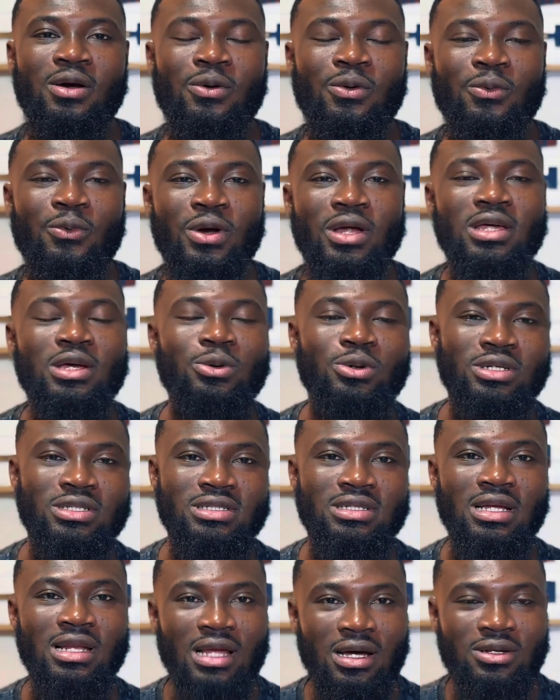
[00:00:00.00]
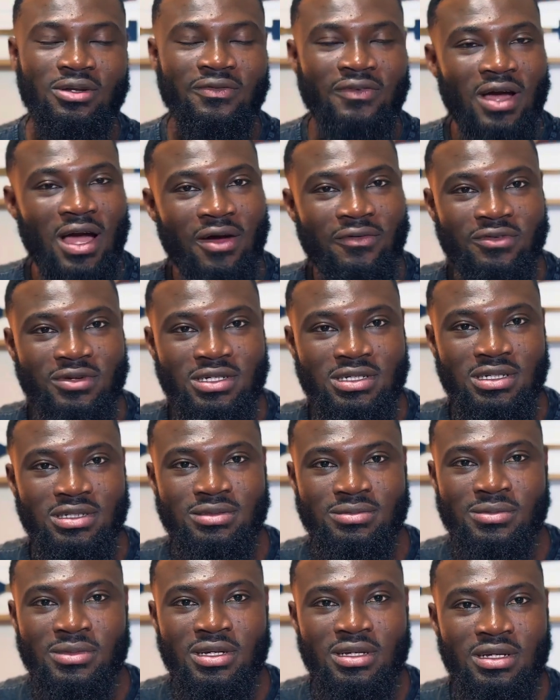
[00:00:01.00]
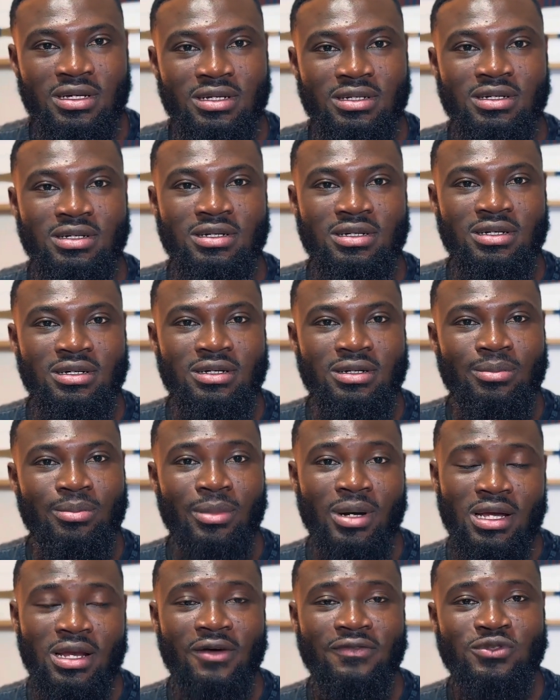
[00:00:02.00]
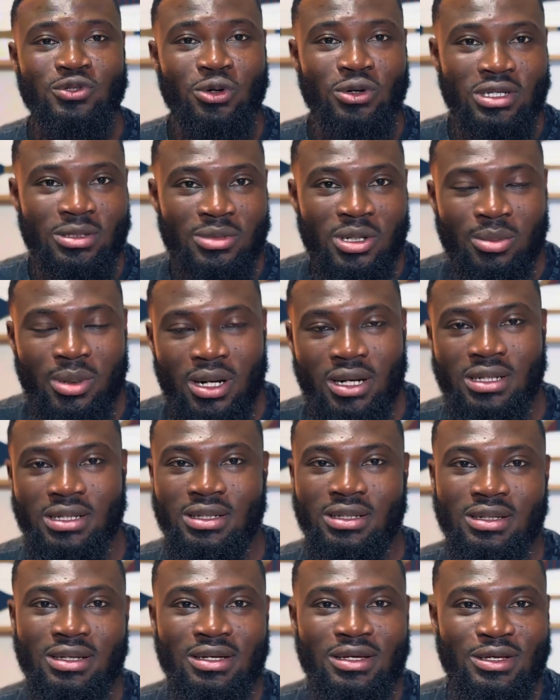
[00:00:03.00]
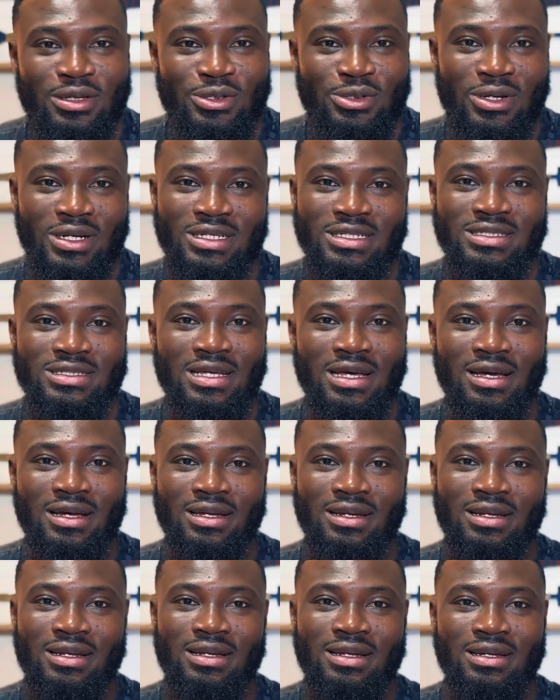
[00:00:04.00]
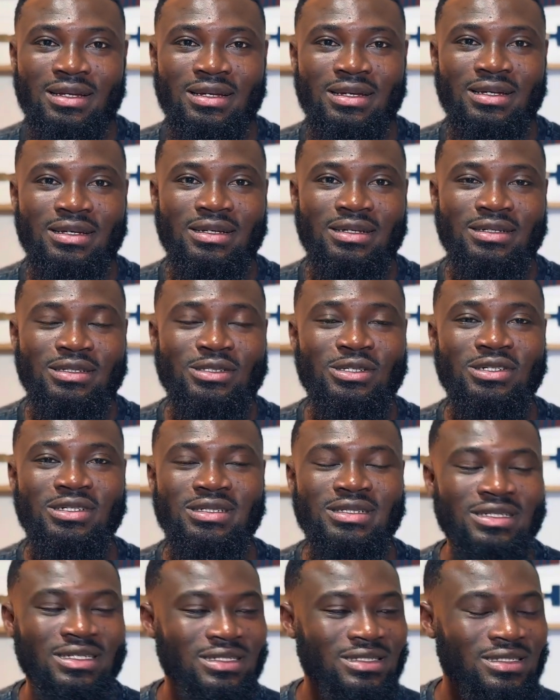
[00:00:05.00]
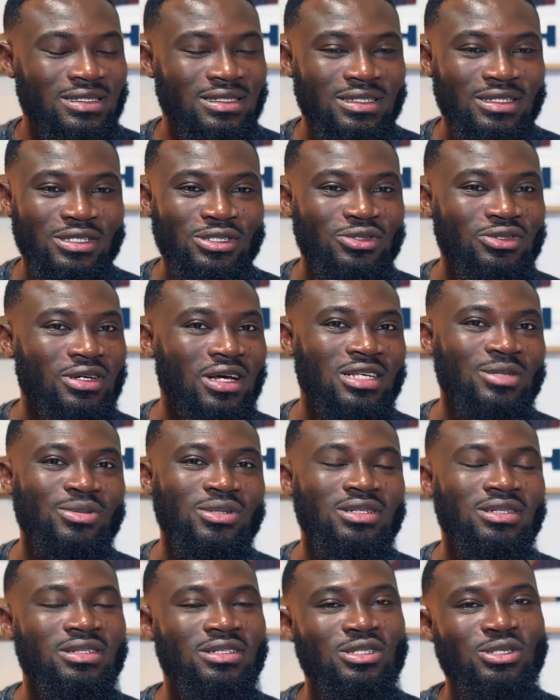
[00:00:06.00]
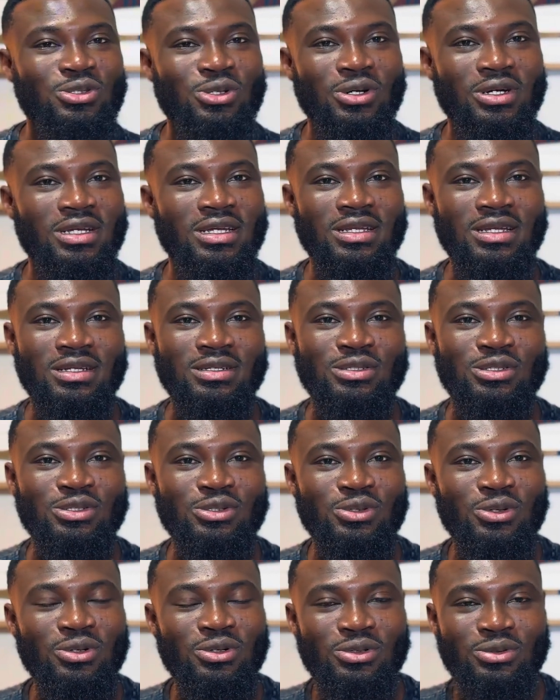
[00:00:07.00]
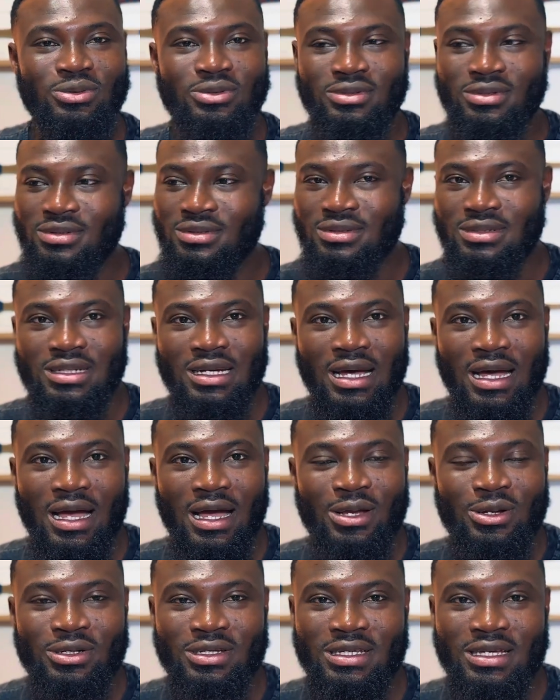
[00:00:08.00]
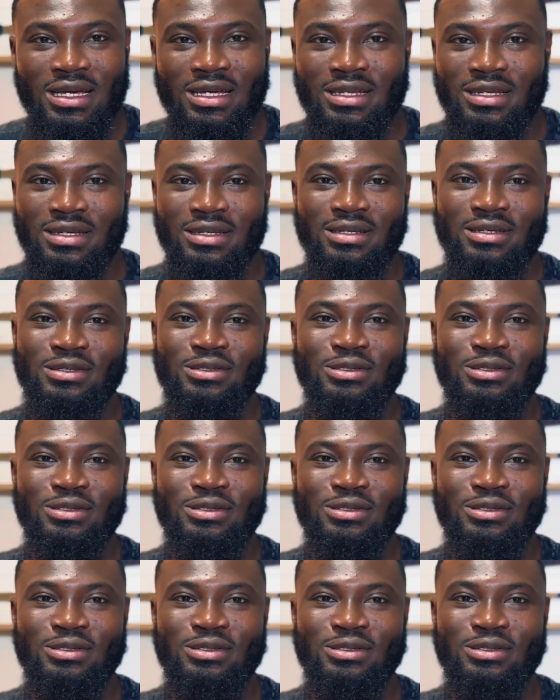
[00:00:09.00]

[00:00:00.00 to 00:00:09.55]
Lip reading: when he was in the land of Africa might have told him about it. You understand? So this history has been distorted, and I don't get it.